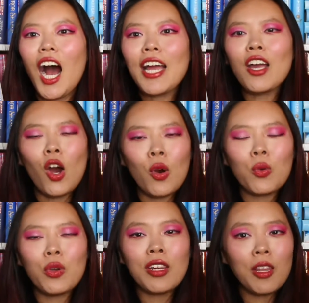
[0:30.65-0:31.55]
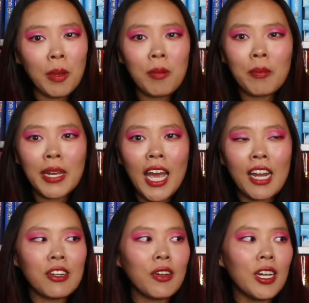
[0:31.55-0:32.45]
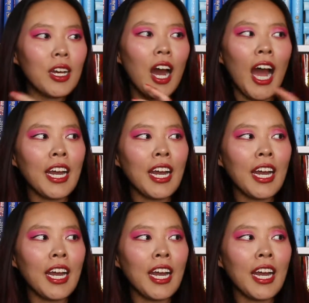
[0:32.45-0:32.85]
I own the Paper Menagerie.